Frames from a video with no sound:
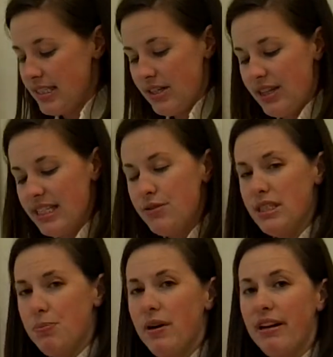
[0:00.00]
So this
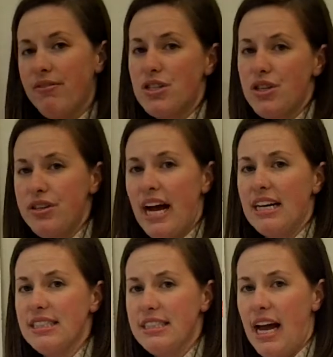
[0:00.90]
one's printed for
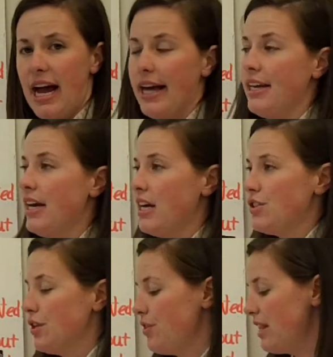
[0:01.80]
2009.
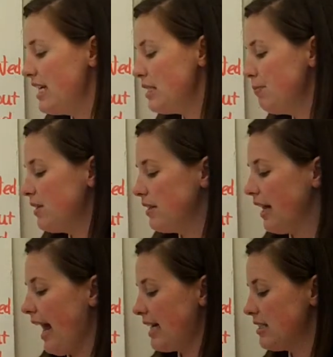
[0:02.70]
So this
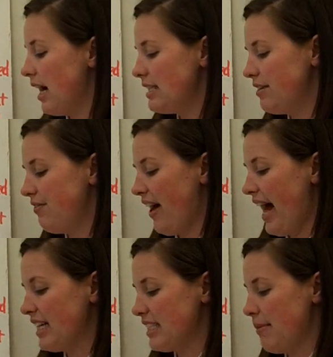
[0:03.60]
book has lots of
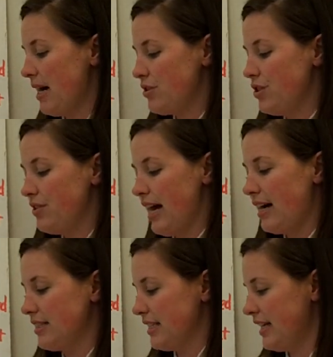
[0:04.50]
facts about
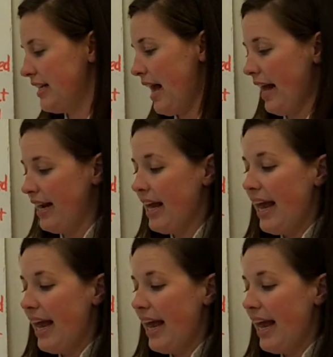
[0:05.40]
2009.